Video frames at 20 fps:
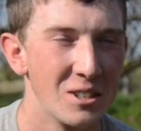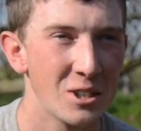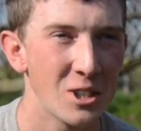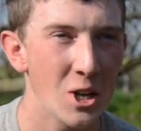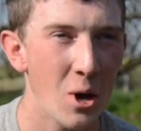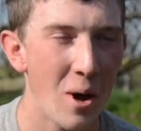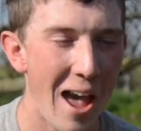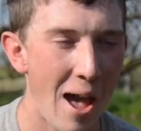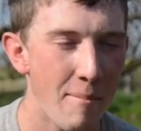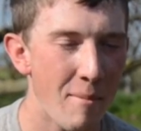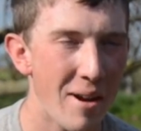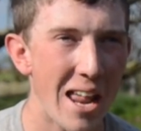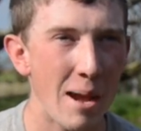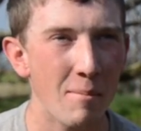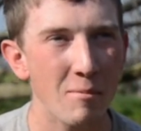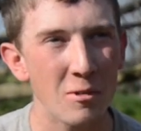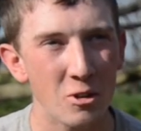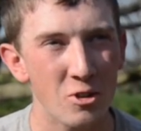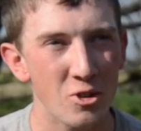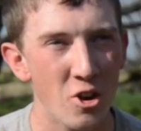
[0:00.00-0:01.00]
So I had my
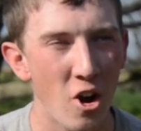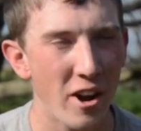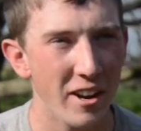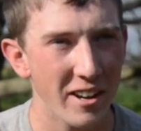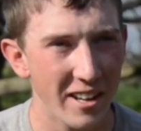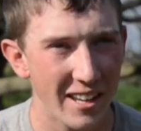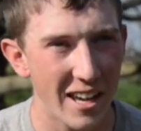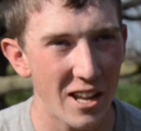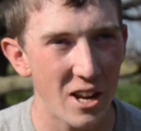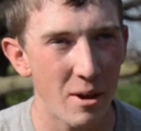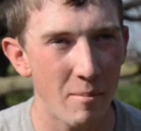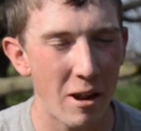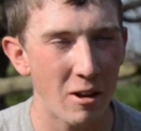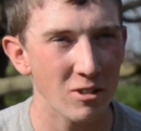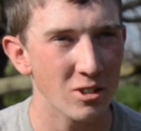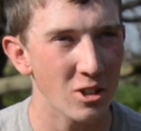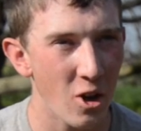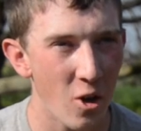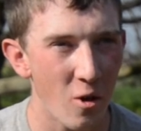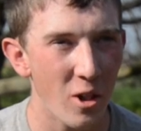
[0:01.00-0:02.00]
name in the drawing to get them, and I
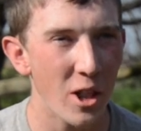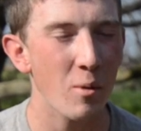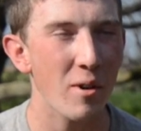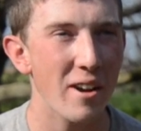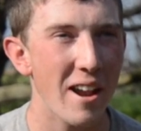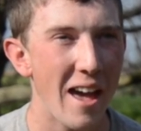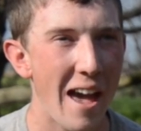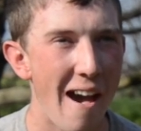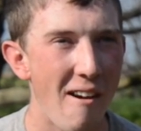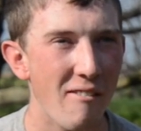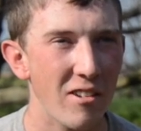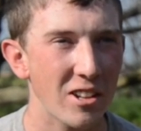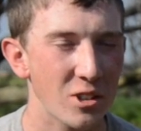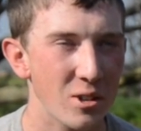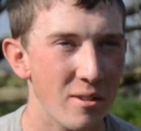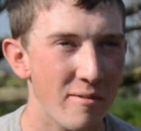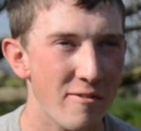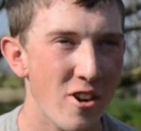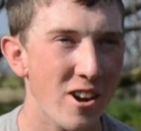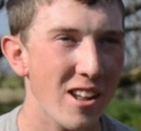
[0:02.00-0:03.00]
was the only one to have it
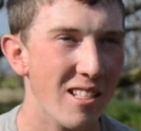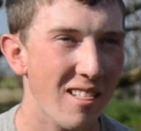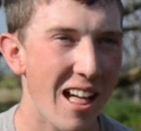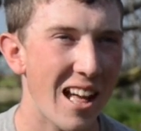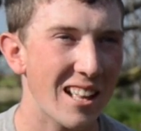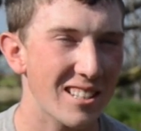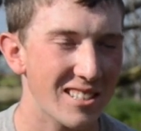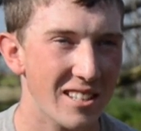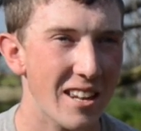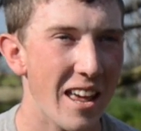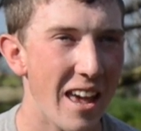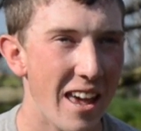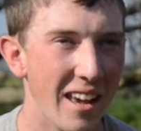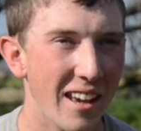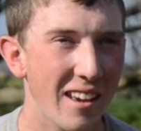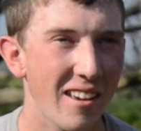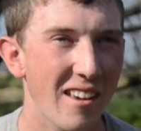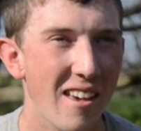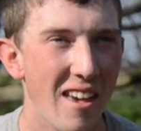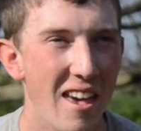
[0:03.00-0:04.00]
to the very last
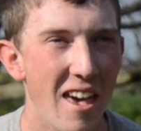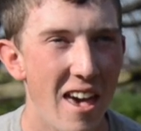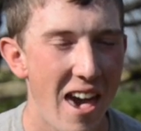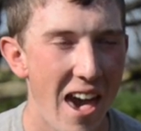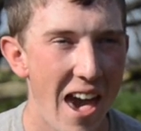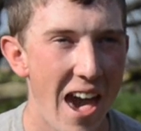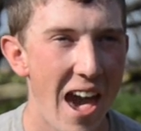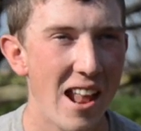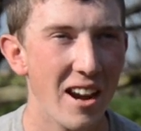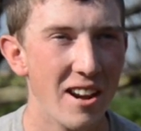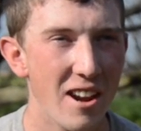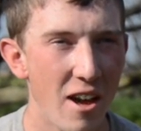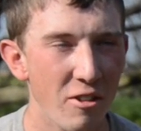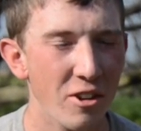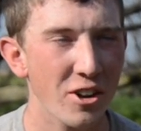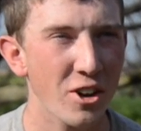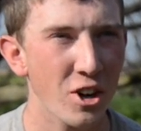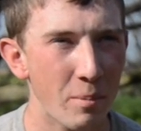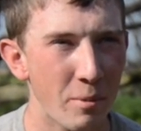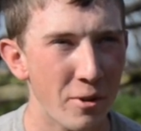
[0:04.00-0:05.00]
day. And
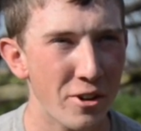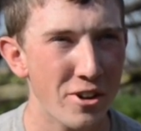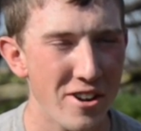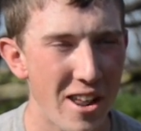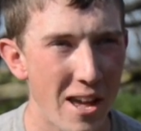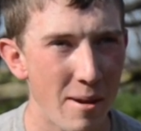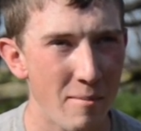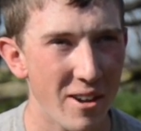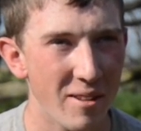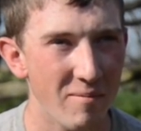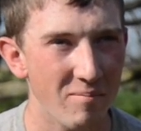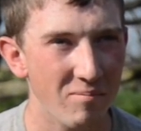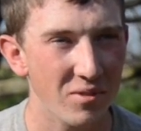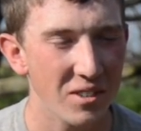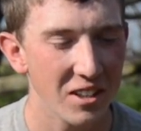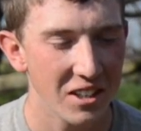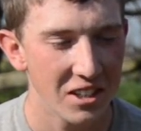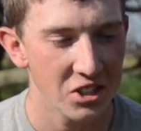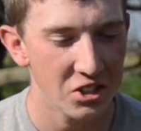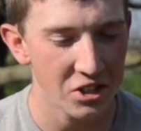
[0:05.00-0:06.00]
another girl put her name in.
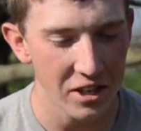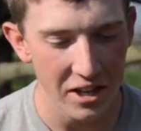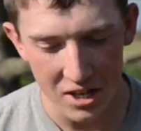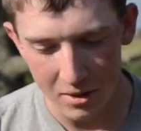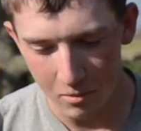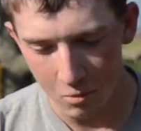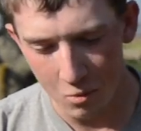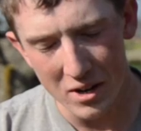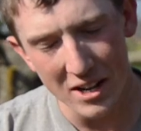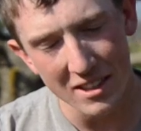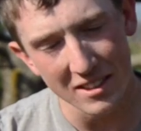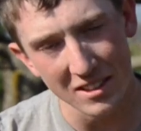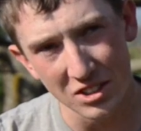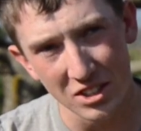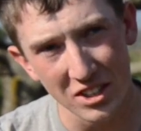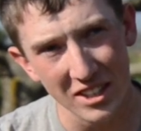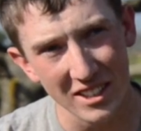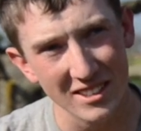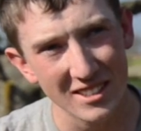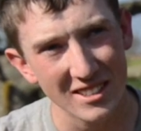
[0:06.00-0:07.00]
She ended up winning the
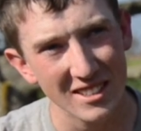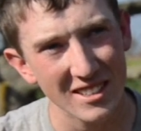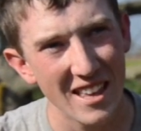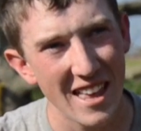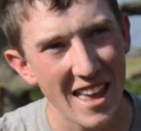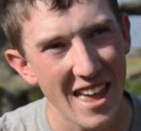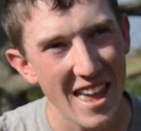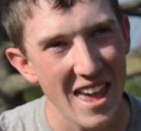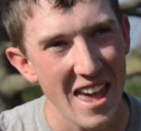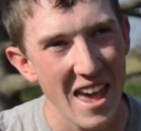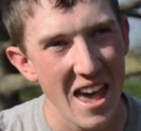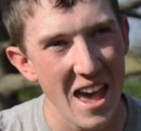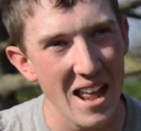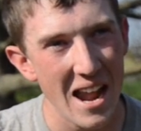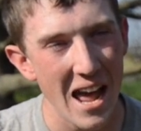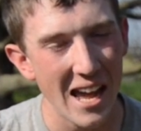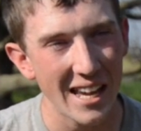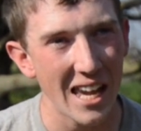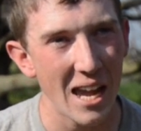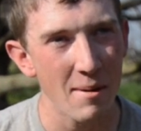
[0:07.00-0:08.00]
chicks,
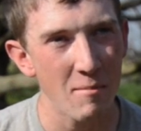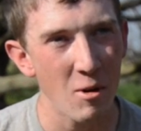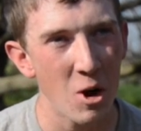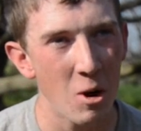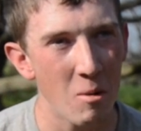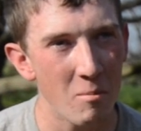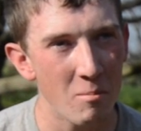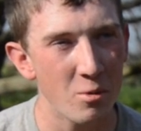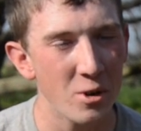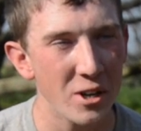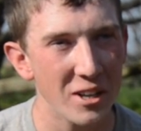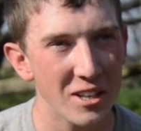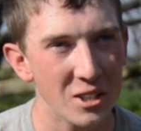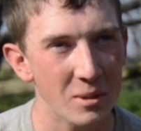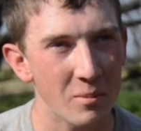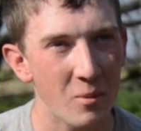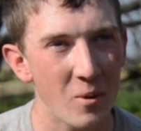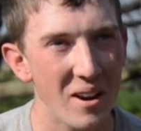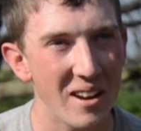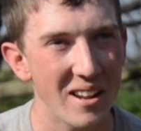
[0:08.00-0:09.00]
and I came home pretty
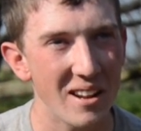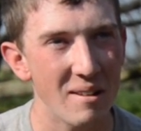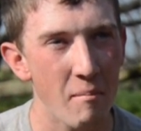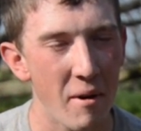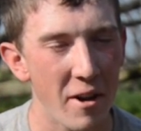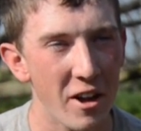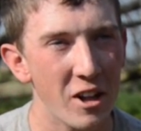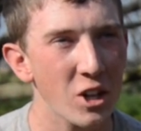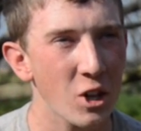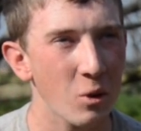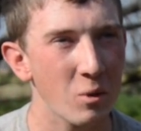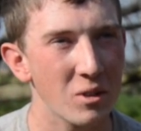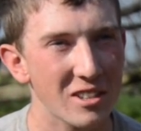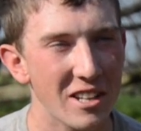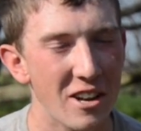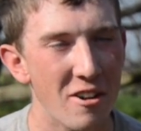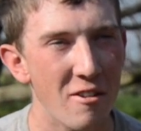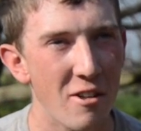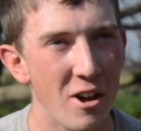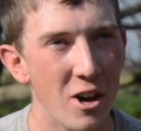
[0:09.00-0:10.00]
disappointed. My uncle was
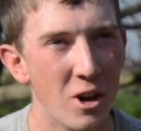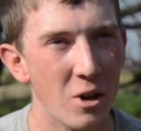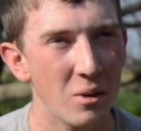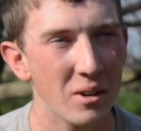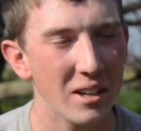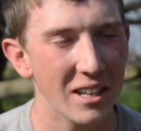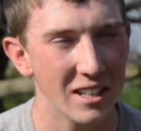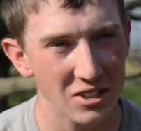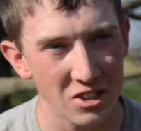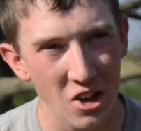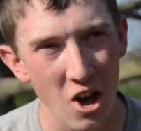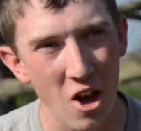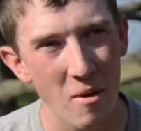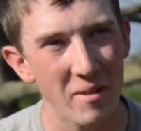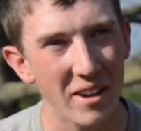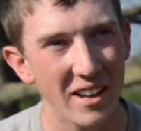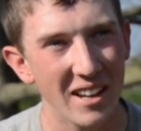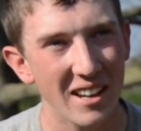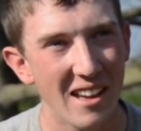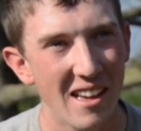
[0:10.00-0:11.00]
there though. He saw
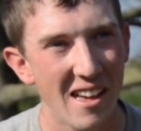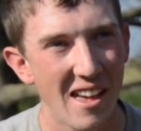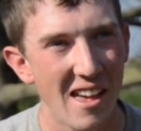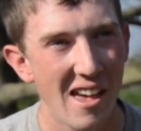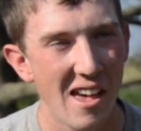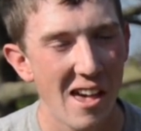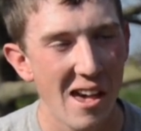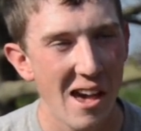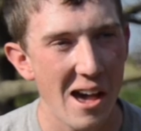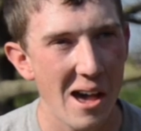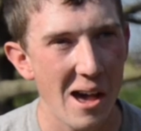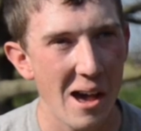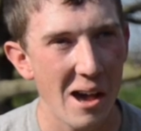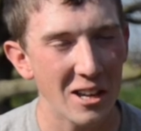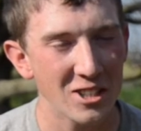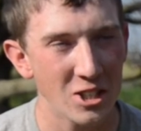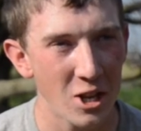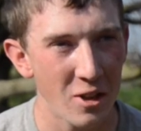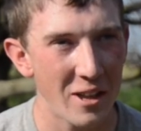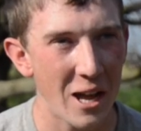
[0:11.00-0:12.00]
me,
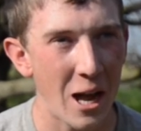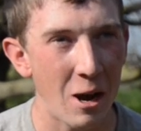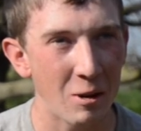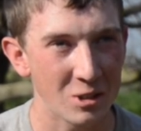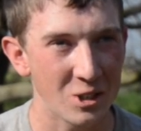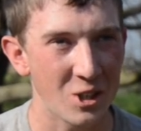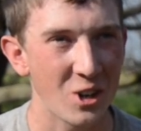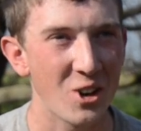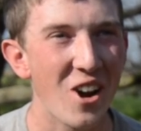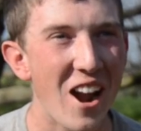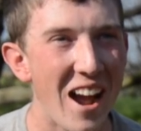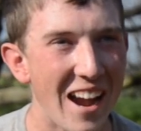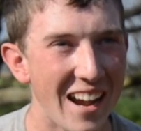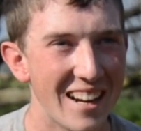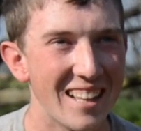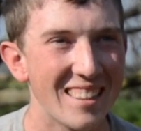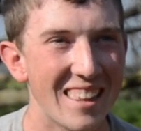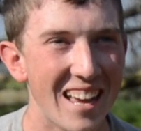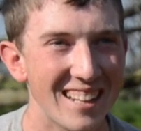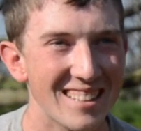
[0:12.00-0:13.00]
uh, saw that I was
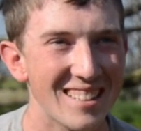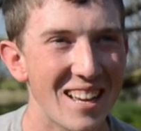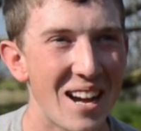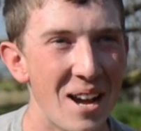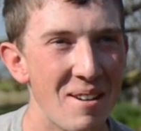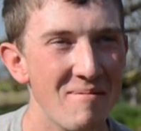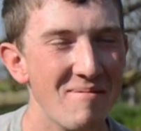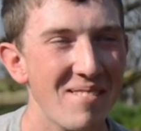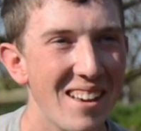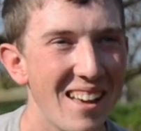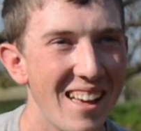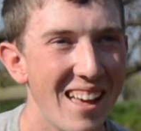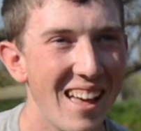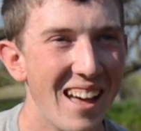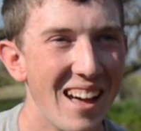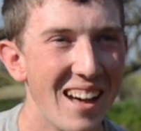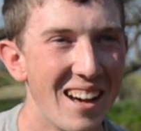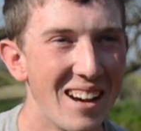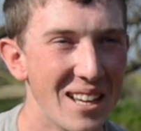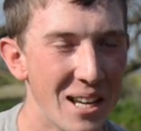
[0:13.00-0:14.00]
crying at that time.
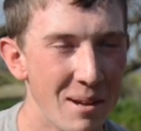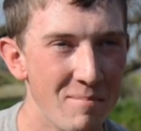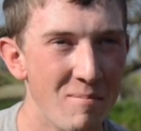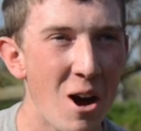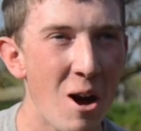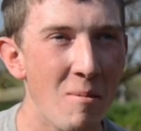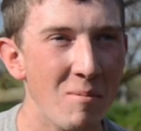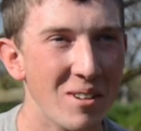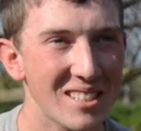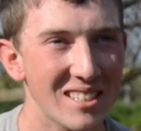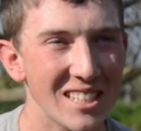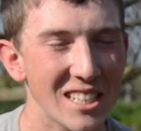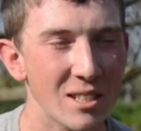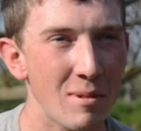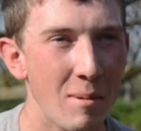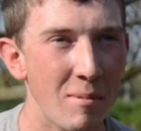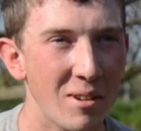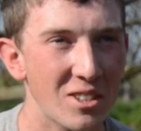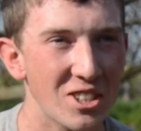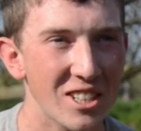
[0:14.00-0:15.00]
Uh, he bought me six
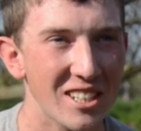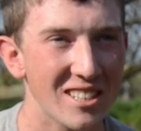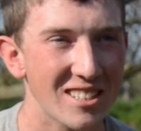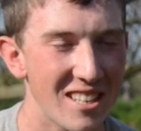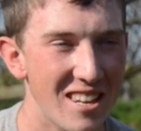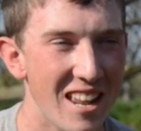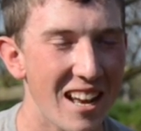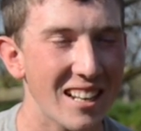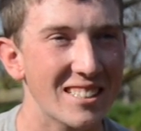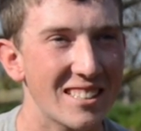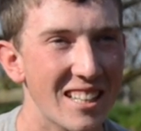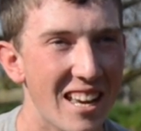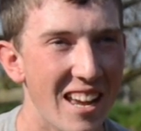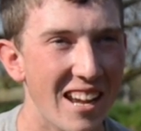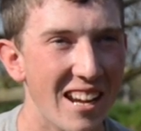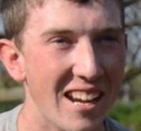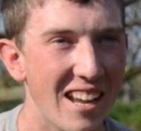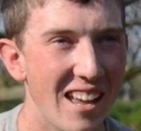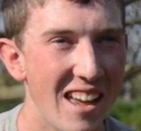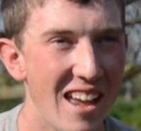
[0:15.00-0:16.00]
baby chicks the next
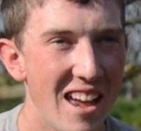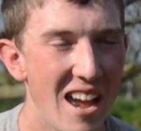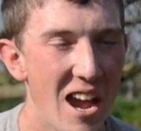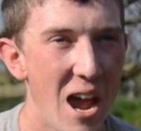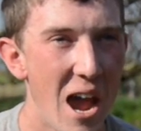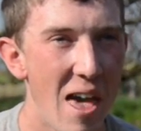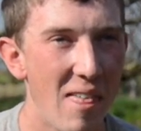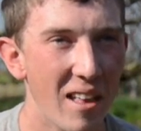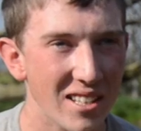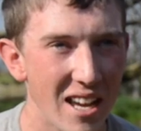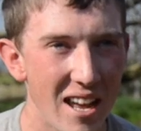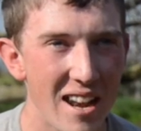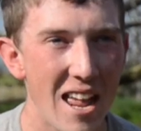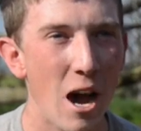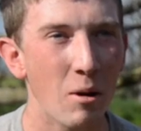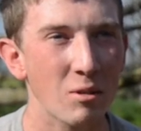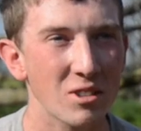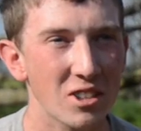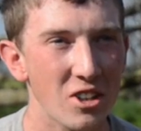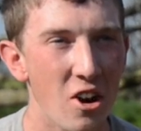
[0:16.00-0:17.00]
day, and that's kind of
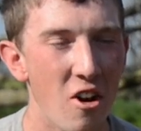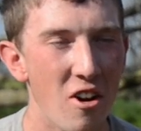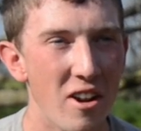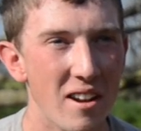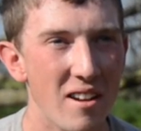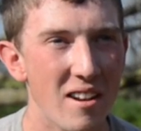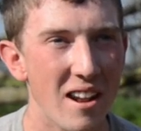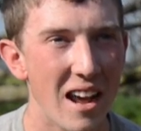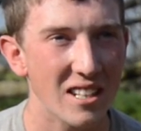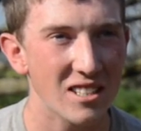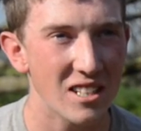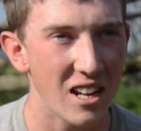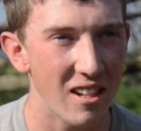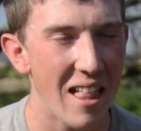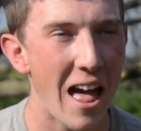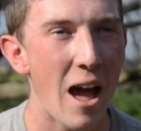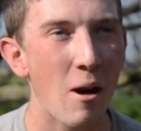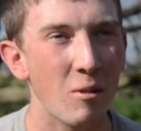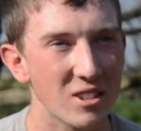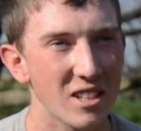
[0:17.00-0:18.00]
how it started as an
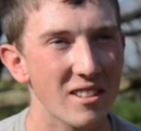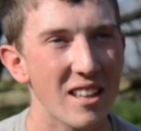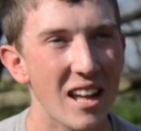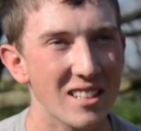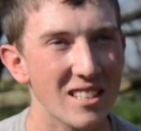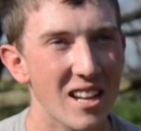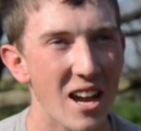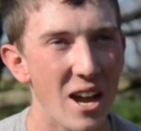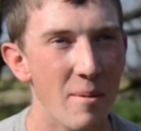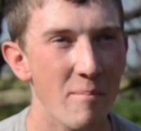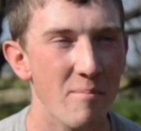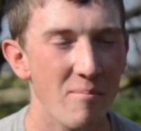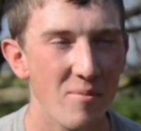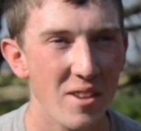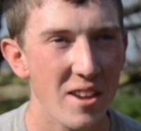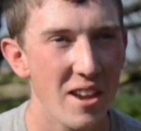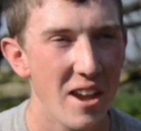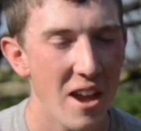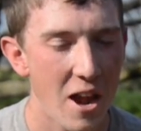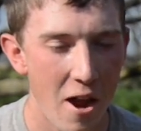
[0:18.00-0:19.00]
allowance at that time.
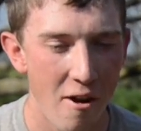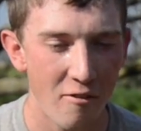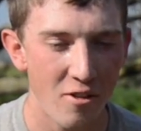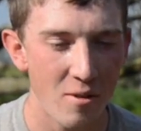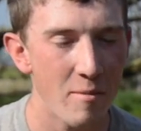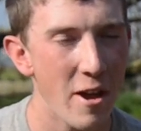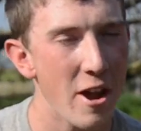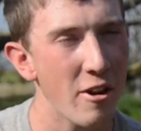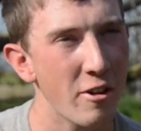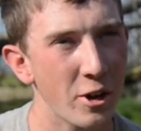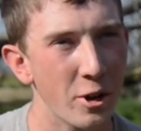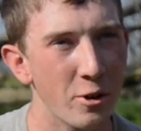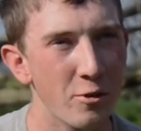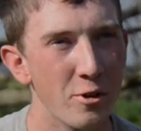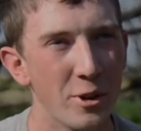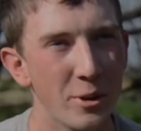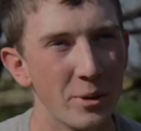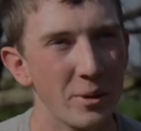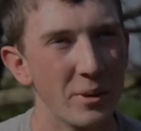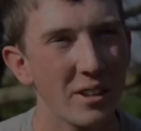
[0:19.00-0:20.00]
And from there it
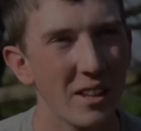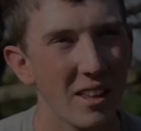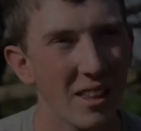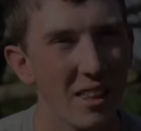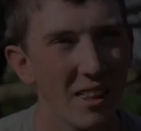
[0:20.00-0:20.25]
grew.